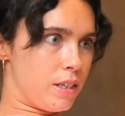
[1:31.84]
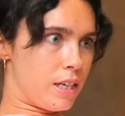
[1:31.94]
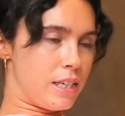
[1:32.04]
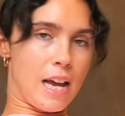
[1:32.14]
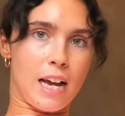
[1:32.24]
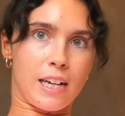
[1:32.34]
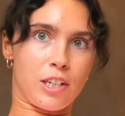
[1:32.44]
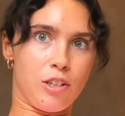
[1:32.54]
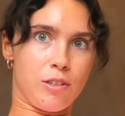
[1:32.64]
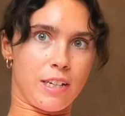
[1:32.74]
yeah, I
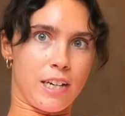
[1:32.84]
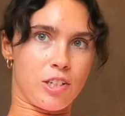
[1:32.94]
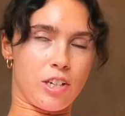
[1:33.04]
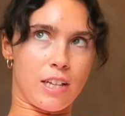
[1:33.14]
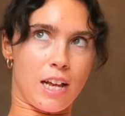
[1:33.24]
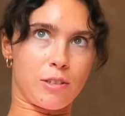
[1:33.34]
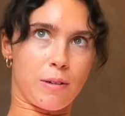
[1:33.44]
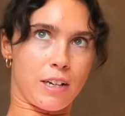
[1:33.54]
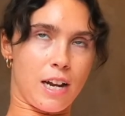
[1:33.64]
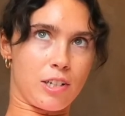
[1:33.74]
can use the kitchen and that, so
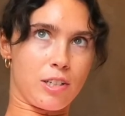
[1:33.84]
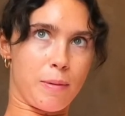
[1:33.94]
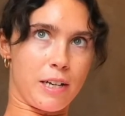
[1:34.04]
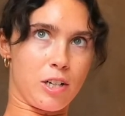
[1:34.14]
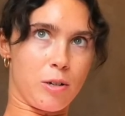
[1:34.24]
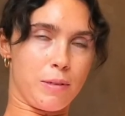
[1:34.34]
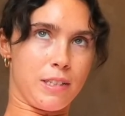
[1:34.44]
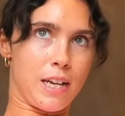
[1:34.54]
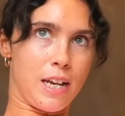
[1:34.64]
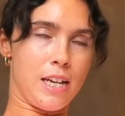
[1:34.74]
I can actually make a cup of
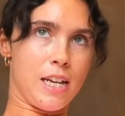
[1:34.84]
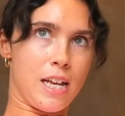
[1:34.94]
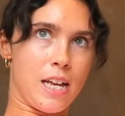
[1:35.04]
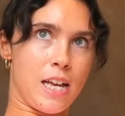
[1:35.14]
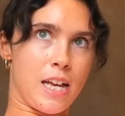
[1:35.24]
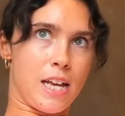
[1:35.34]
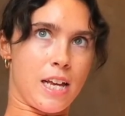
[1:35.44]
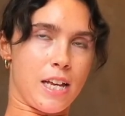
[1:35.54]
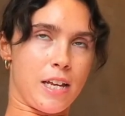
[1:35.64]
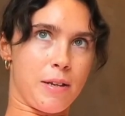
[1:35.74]
tea.
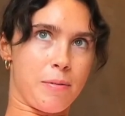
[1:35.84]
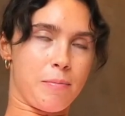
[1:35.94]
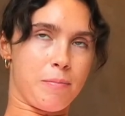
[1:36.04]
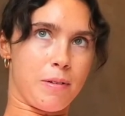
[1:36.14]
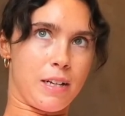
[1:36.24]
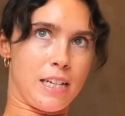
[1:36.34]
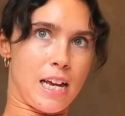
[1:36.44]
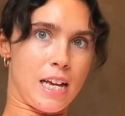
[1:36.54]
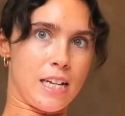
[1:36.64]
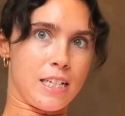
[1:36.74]
And yeah,